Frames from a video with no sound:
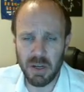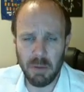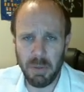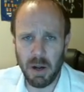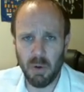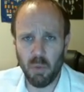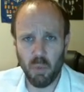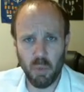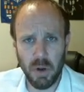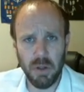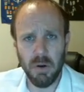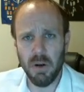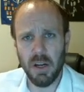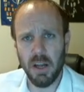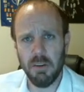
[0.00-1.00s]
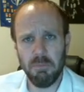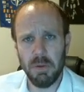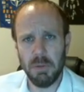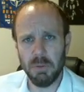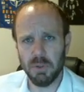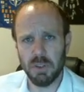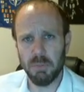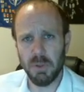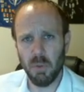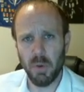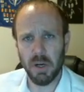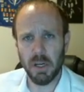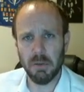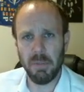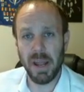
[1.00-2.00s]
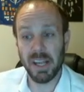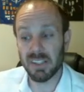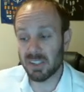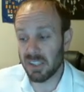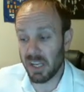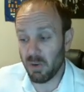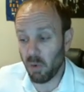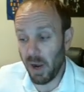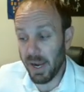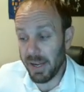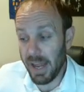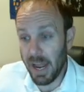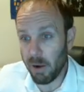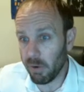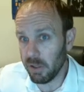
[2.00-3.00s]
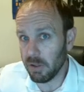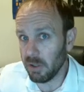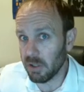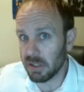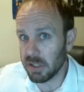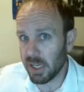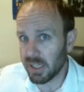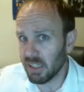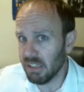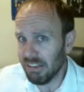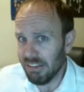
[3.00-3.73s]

about whether or not people should be wearing masks. And right now it looks like,